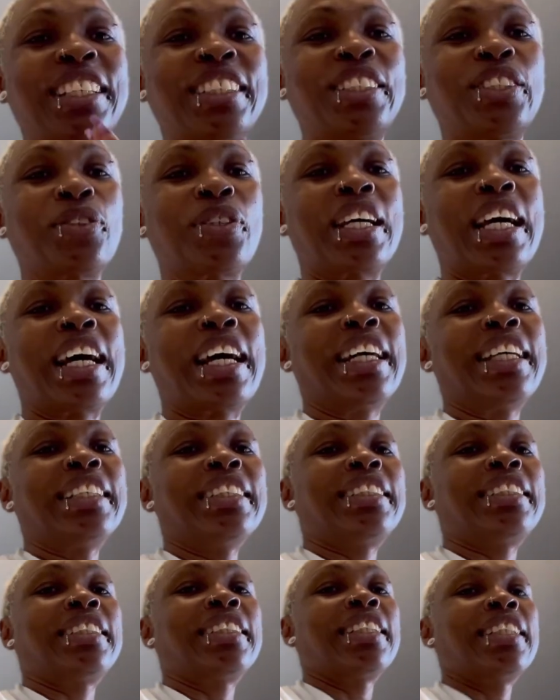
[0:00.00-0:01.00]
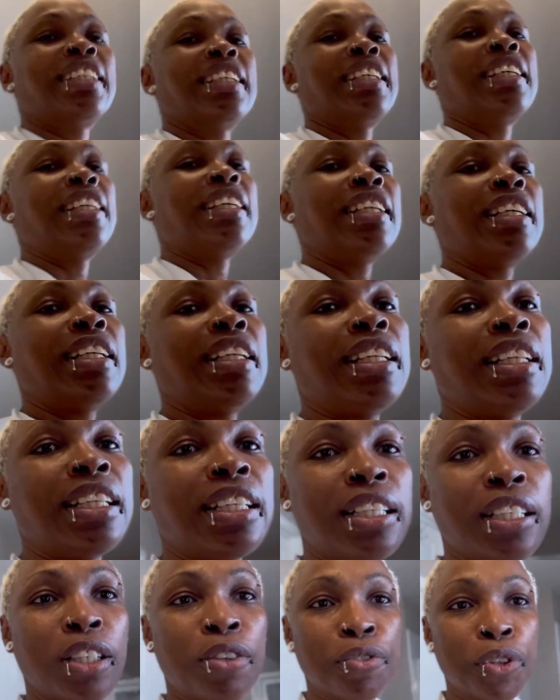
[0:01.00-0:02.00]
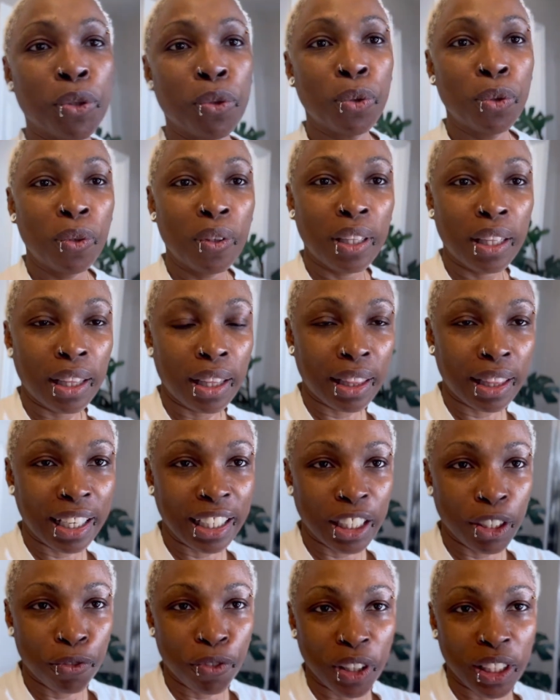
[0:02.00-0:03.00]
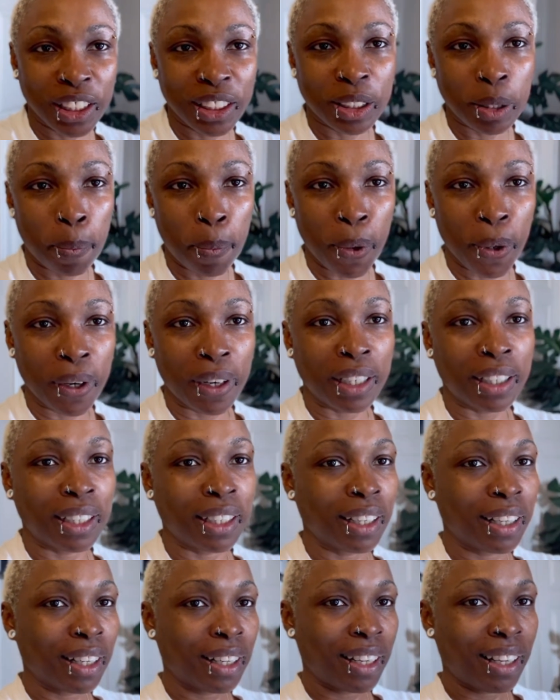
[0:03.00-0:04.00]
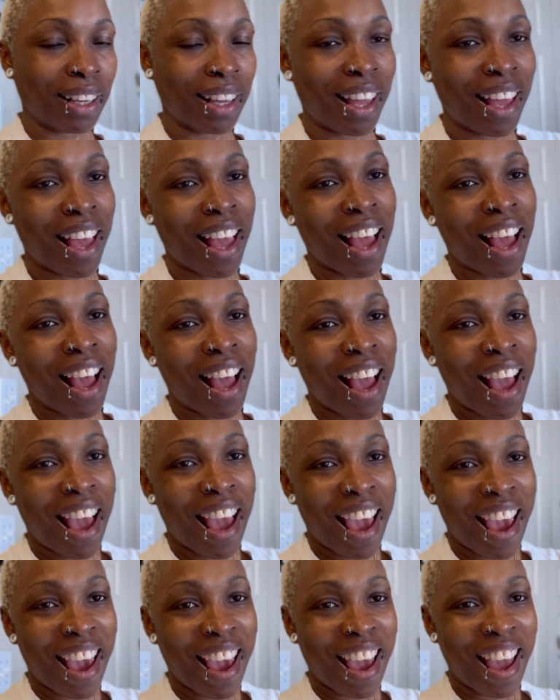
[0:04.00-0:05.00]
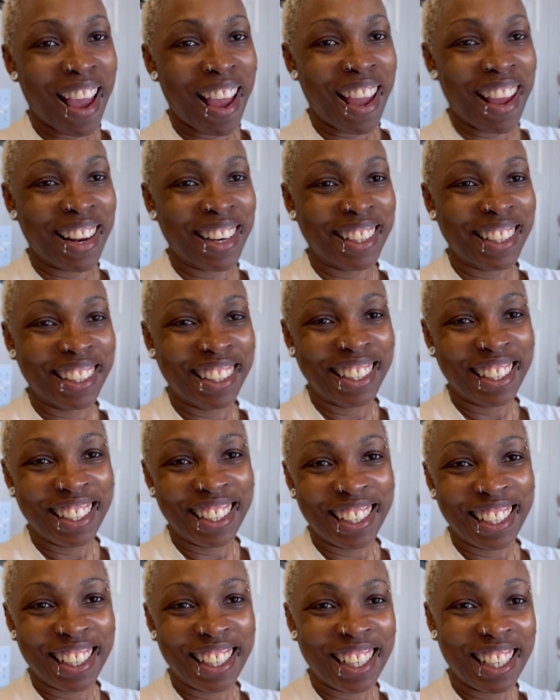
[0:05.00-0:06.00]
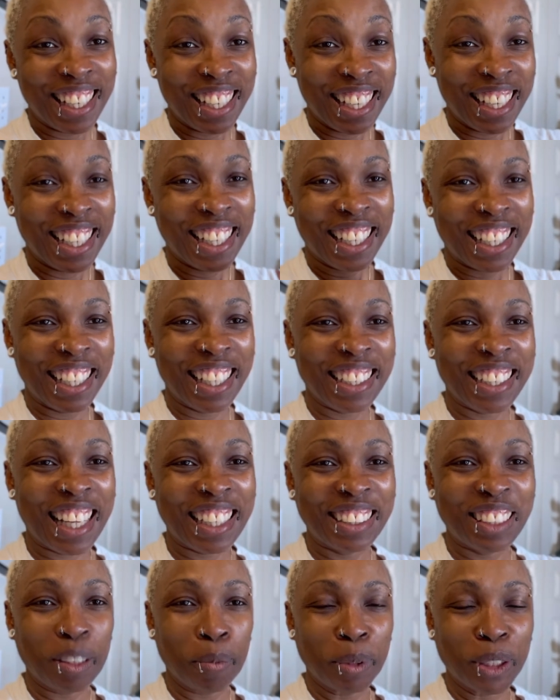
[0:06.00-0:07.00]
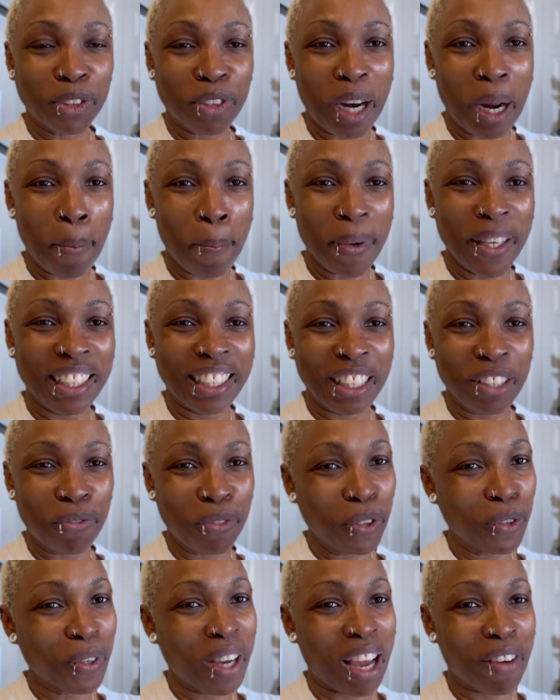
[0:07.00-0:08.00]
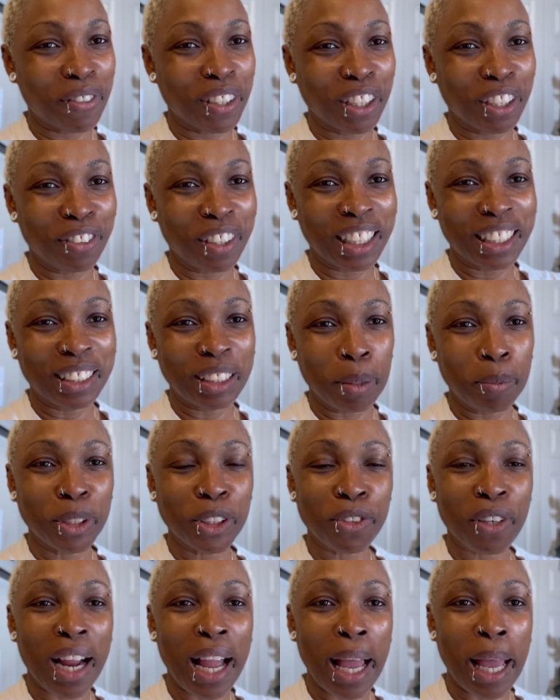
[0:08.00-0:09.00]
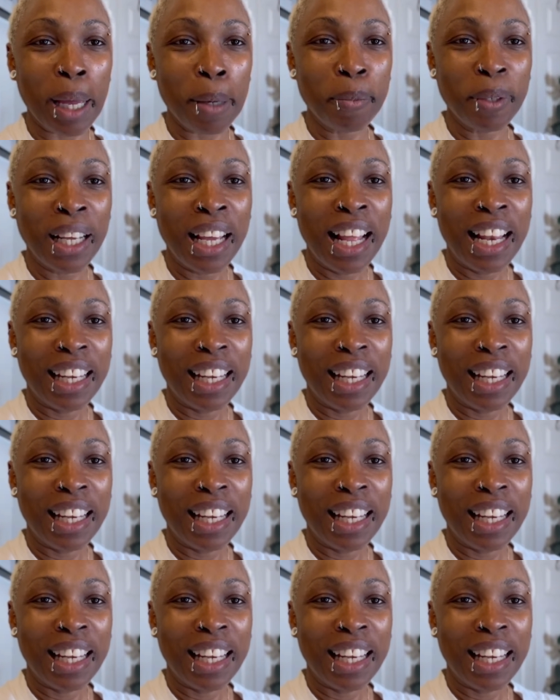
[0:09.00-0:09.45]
So guys, love you. Thank you for the support. And click that subscribe button if you haven't already subscribed.